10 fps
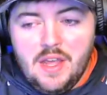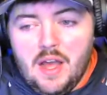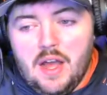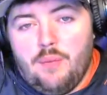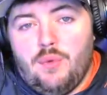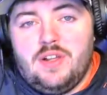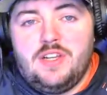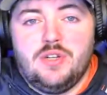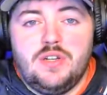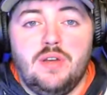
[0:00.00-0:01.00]
I want to
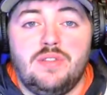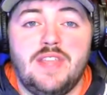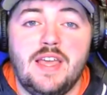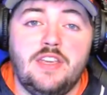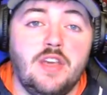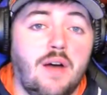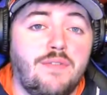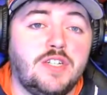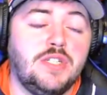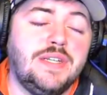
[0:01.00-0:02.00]
let y'all know, thank y'all
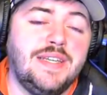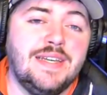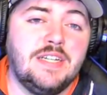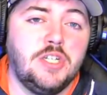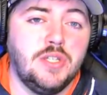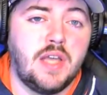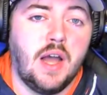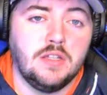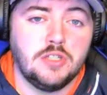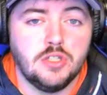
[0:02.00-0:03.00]
for tuning in to the
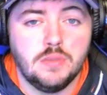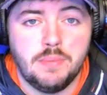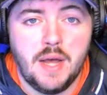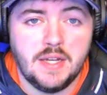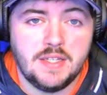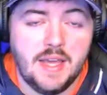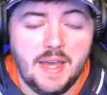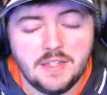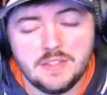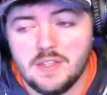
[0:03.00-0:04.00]
College Loop
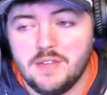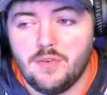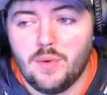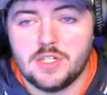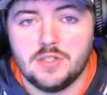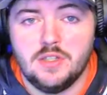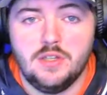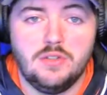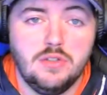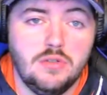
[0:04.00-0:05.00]
podcast. If you're watching on
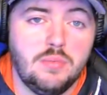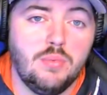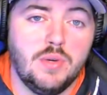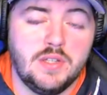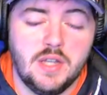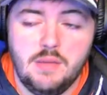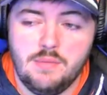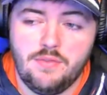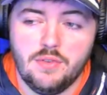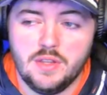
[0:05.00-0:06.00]
the YouTube, what's up?
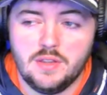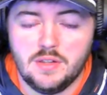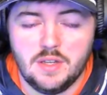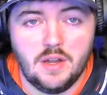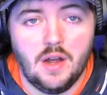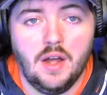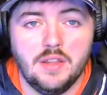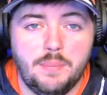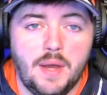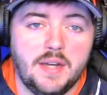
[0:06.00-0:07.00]
If you're listening on
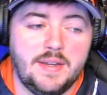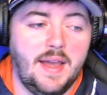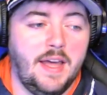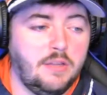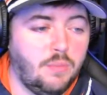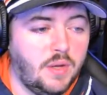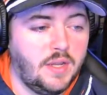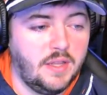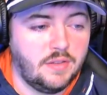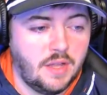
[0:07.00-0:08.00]
the podcast, what
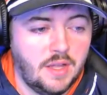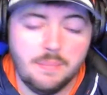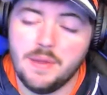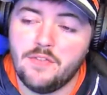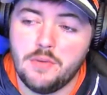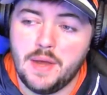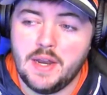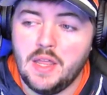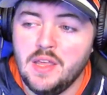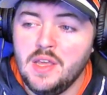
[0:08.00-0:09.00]
is up,
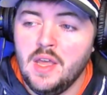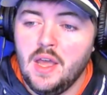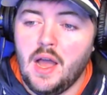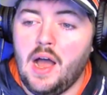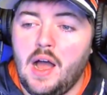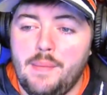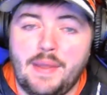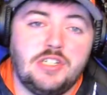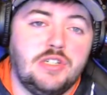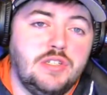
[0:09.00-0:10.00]
everybody?
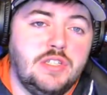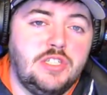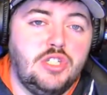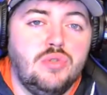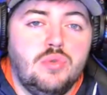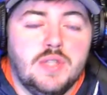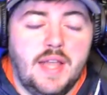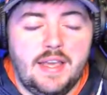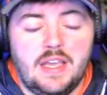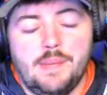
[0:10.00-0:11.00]
Make sure that you
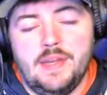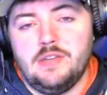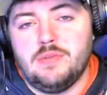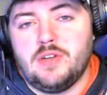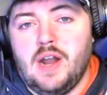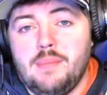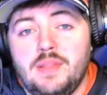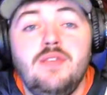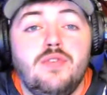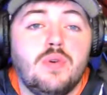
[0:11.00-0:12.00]
like, comment, and subscribe.
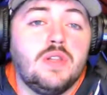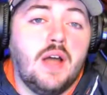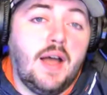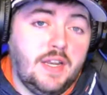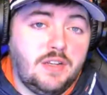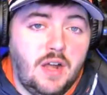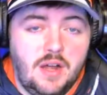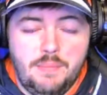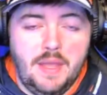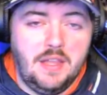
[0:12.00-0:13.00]
Leave your thoughts
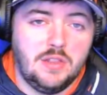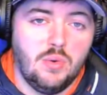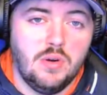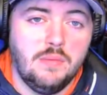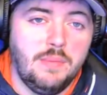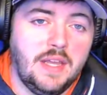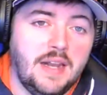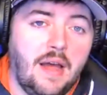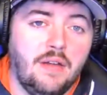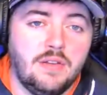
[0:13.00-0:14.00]
on Peyton Thorne
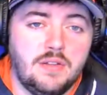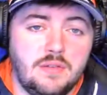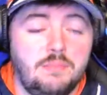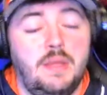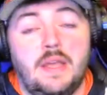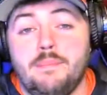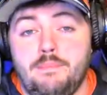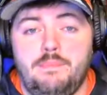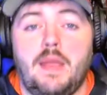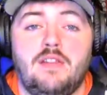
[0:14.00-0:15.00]
being
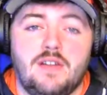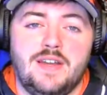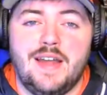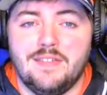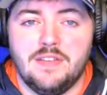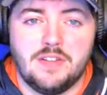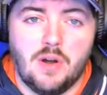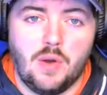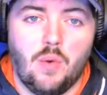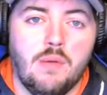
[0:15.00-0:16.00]
basically announced as a
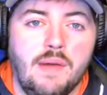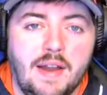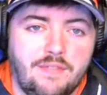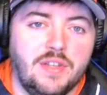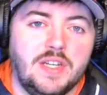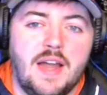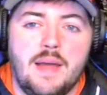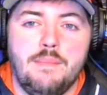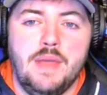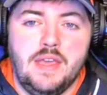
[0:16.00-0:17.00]
starting quarterback for the
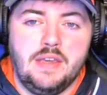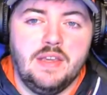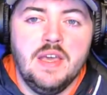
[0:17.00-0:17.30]
time being.